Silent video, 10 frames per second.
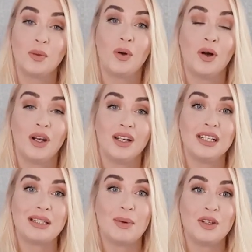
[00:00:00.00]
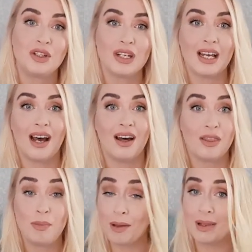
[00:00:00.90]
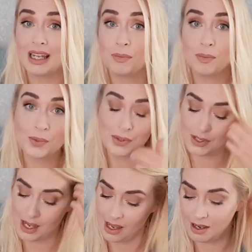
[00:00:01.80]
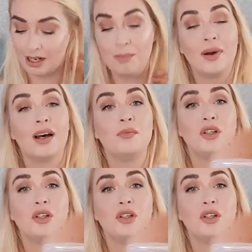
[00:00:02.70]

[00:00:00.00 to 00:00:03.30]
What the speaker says: one I need to mention are the Baby Lips lip balms.